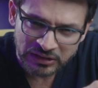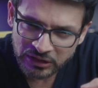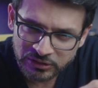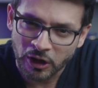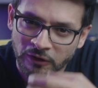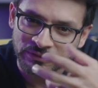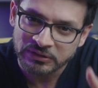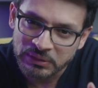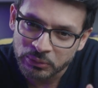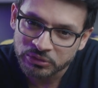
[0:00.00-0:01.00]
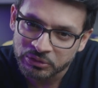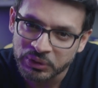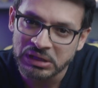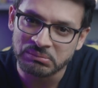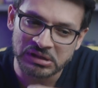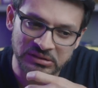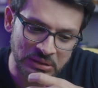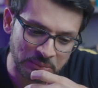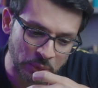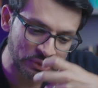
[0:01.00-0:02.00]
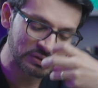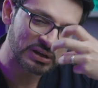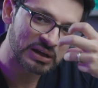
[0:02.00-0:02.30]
the softest, the most creamiest, the most